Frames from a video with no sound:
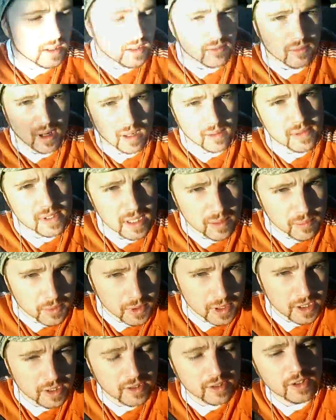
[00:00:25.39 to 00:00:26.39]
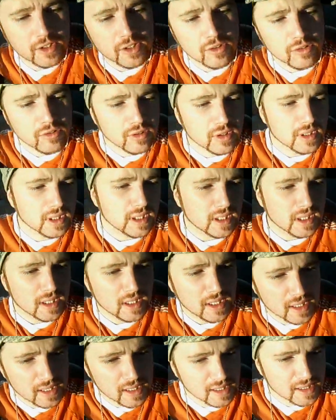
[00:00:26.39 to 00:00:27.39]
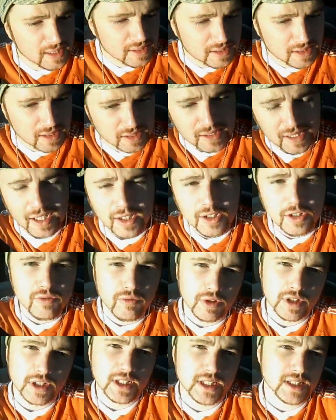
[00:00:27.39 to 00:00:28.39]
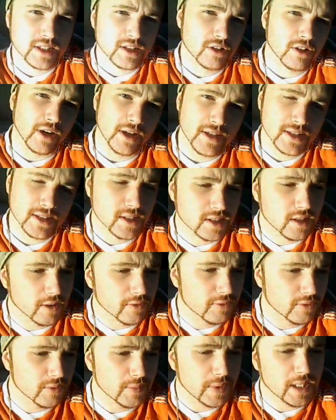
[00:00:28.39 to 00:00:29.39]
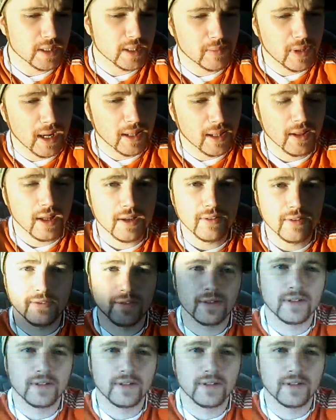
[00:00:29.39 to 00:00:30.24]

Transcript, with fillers: What I'm simply here to do is to tell you what Jesus Christ has done for me in my life